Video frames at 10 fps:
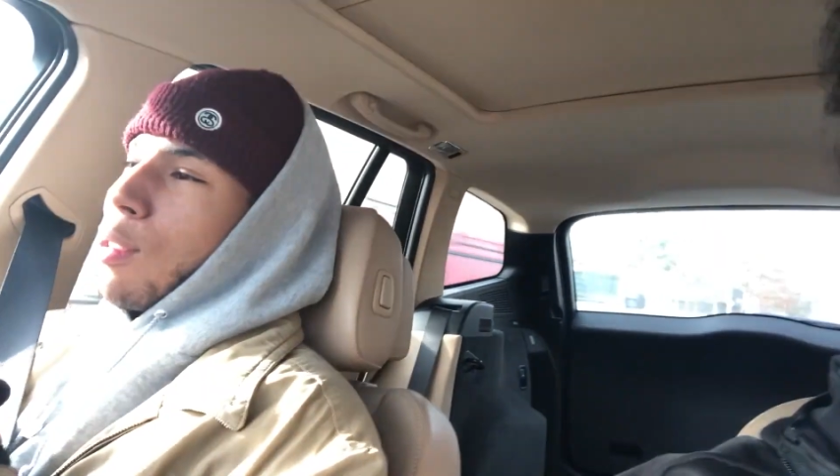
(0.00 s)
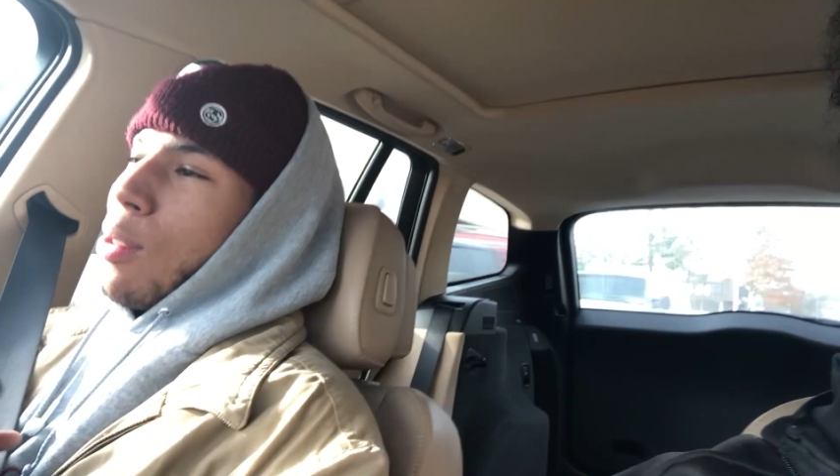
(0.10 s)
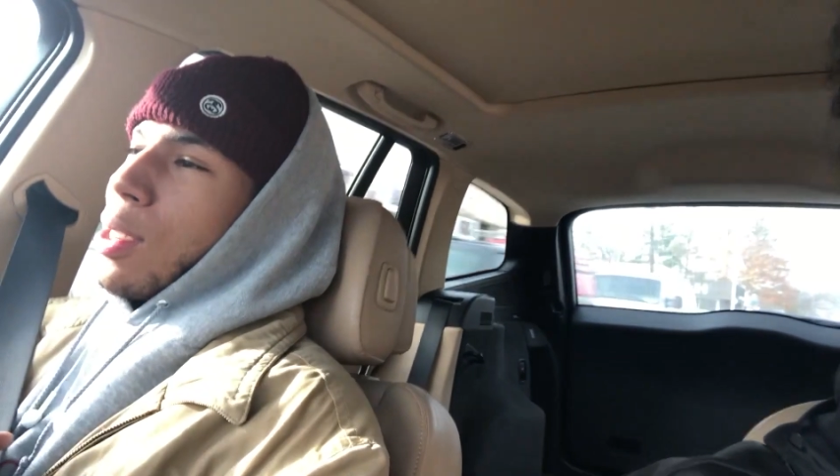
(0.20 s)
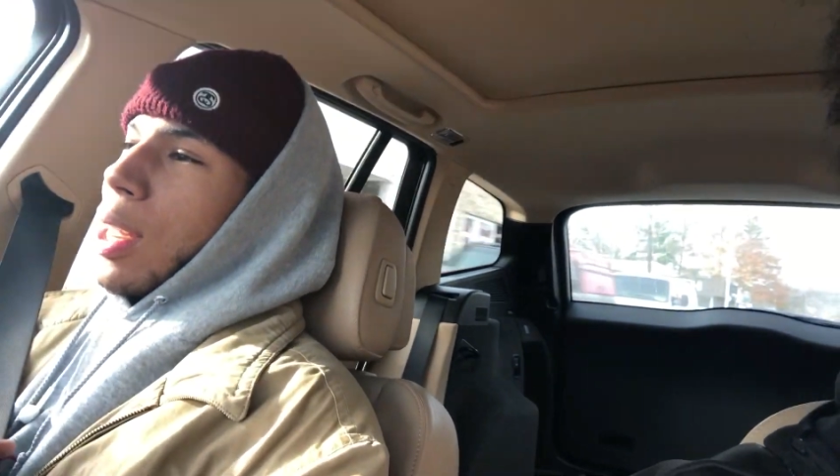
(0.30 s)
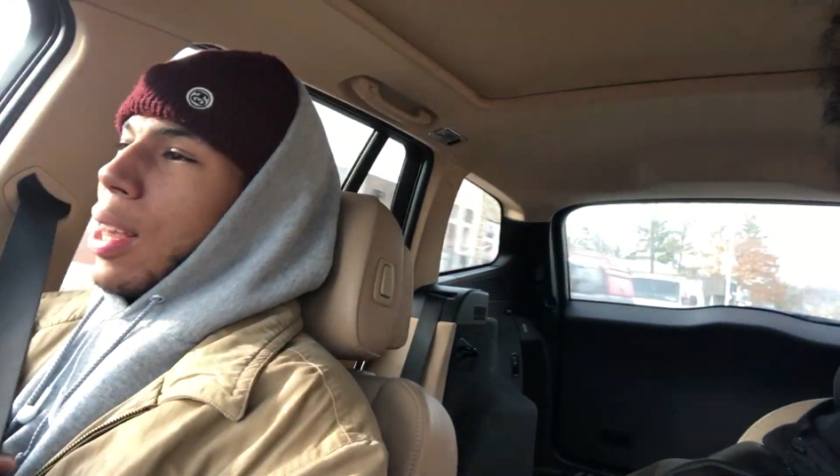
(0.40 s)

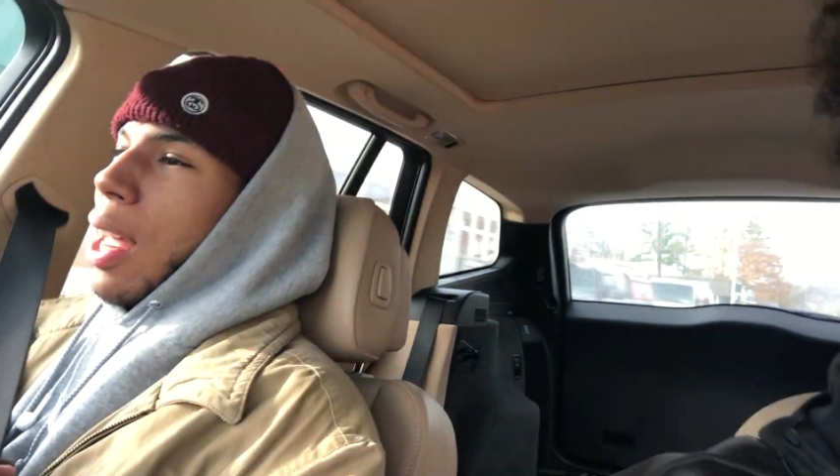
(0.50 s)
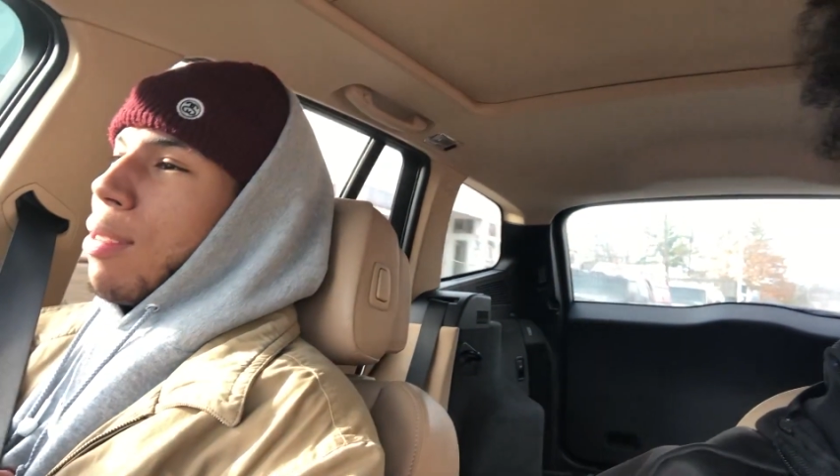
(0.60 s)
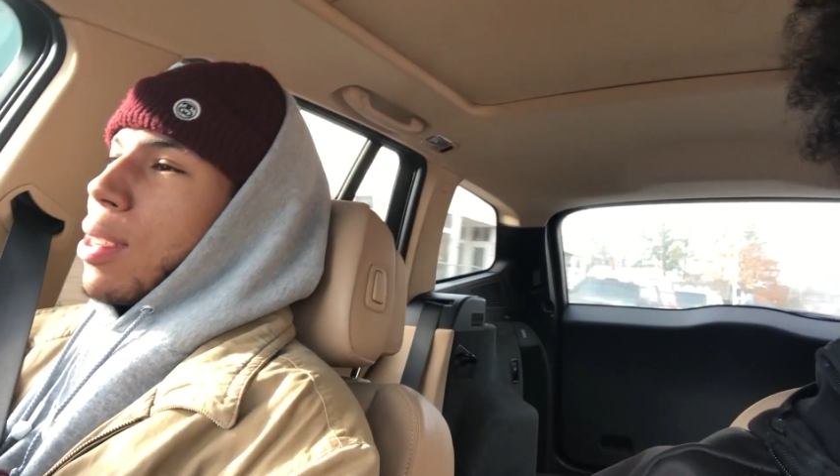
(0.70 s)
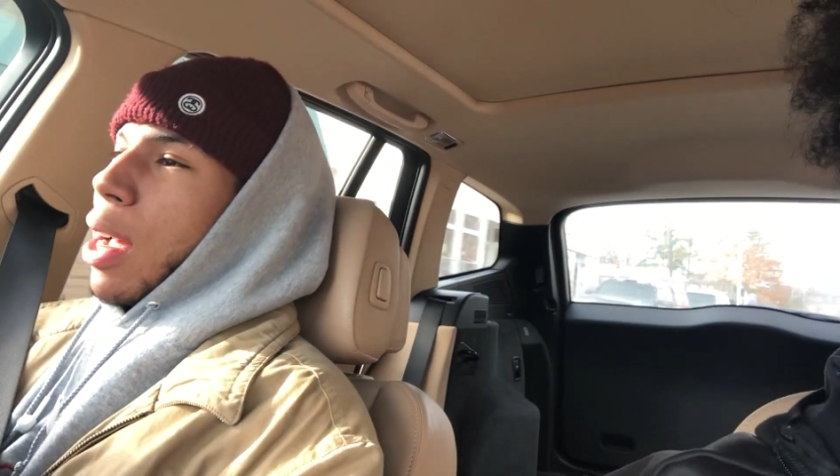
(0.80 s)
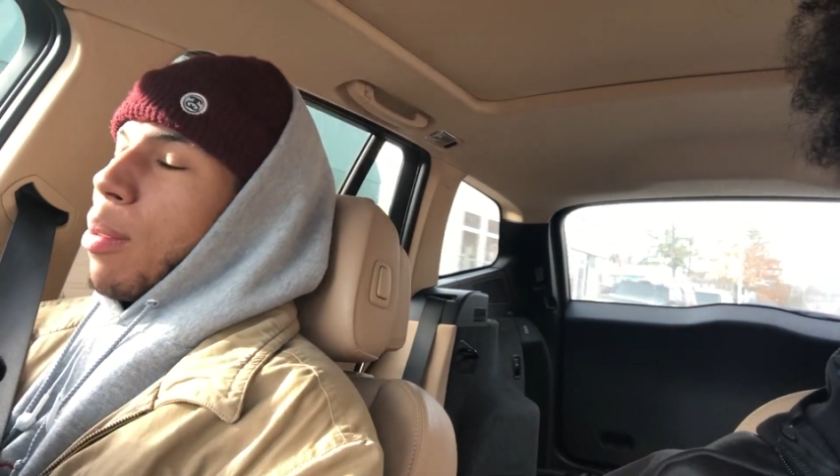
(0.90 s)
So it's like a
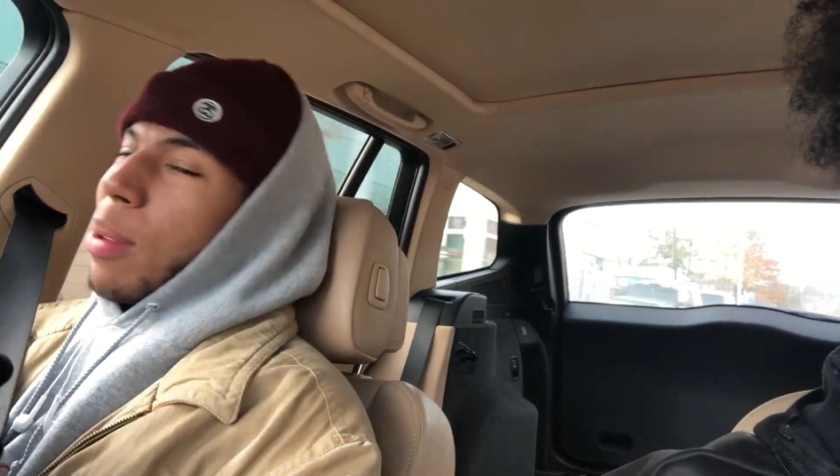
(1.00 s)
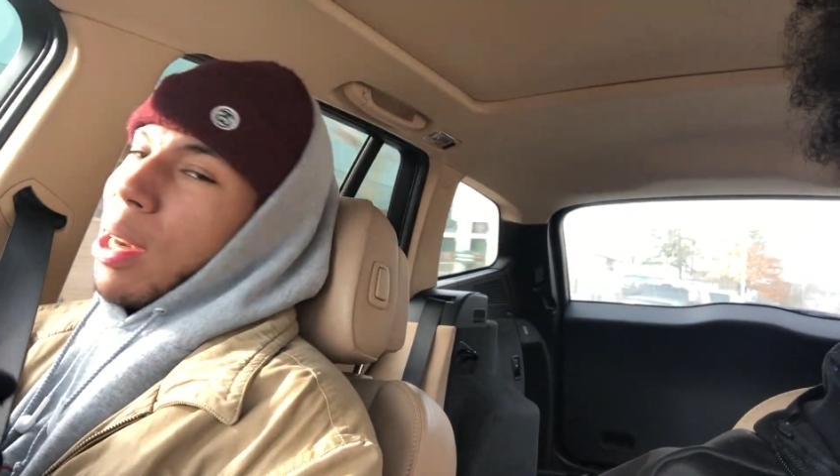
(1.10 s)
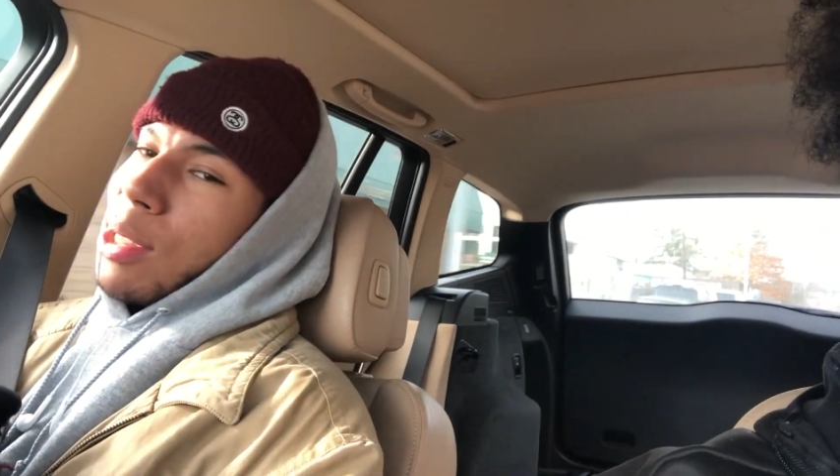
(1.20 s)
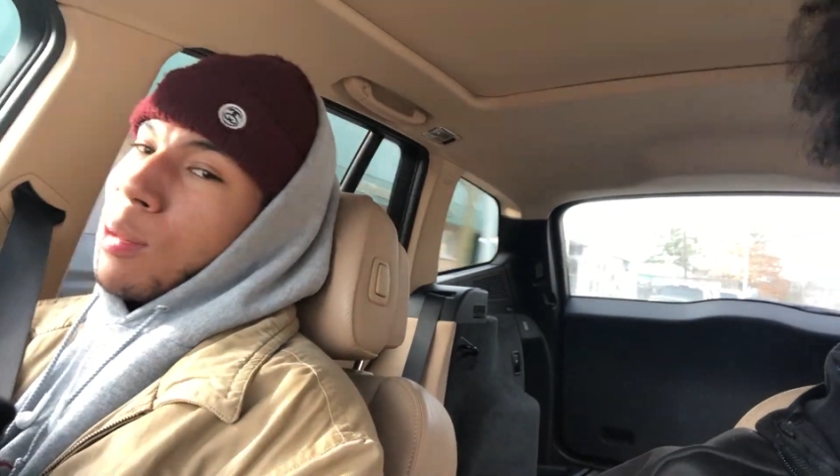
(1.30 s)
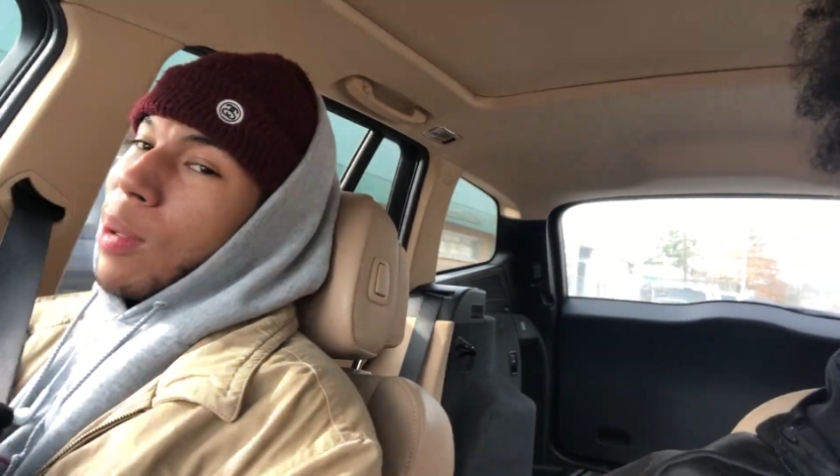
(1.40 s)
lifestyle
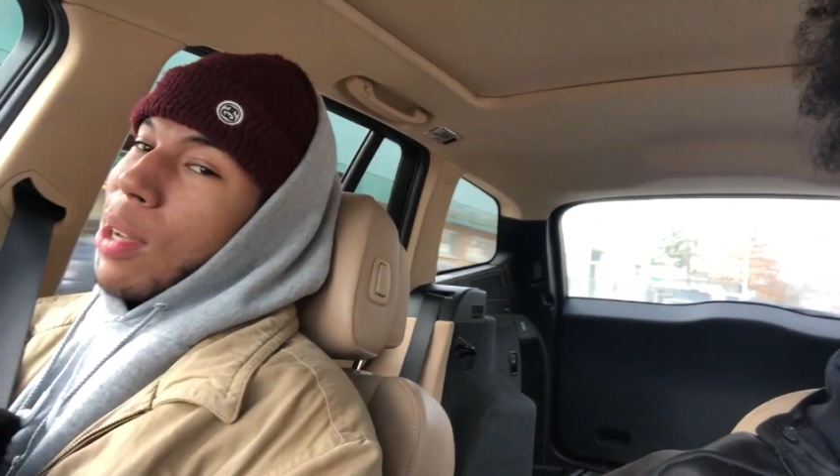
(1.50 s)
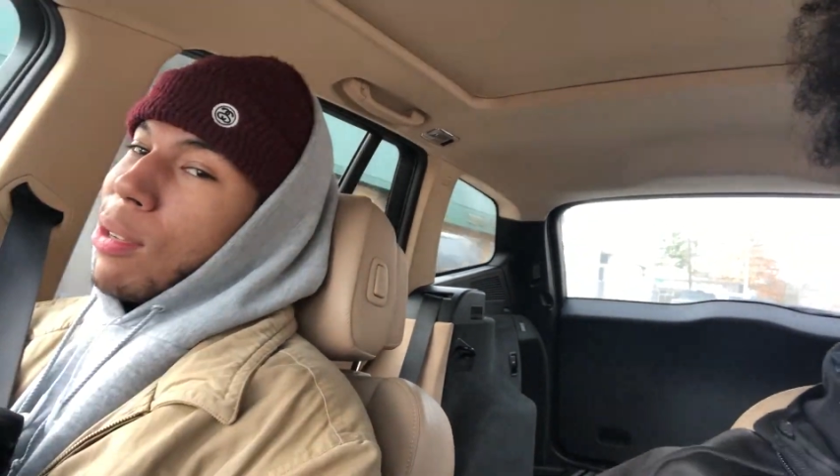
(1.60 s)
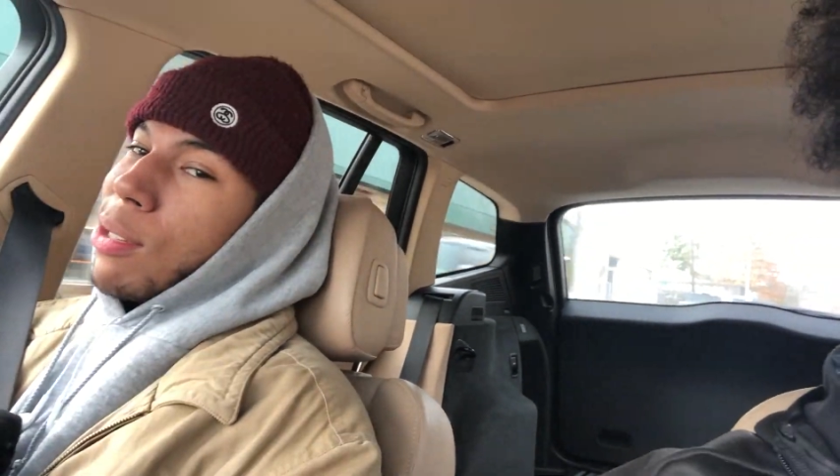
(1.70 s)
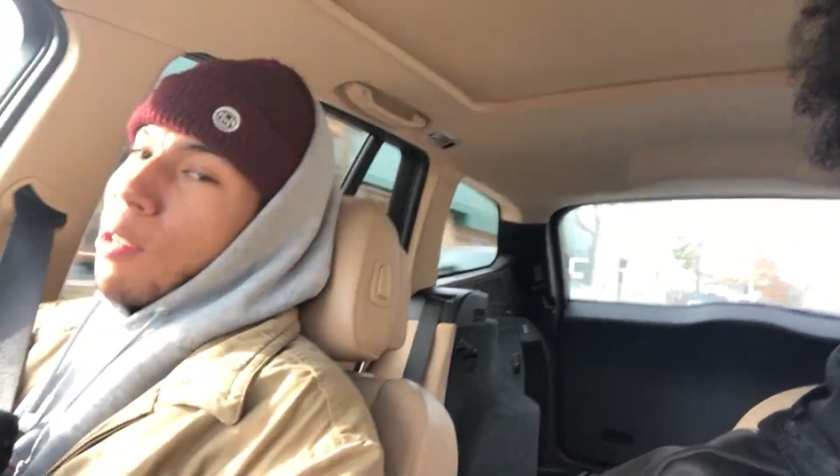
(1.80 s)
brand as well.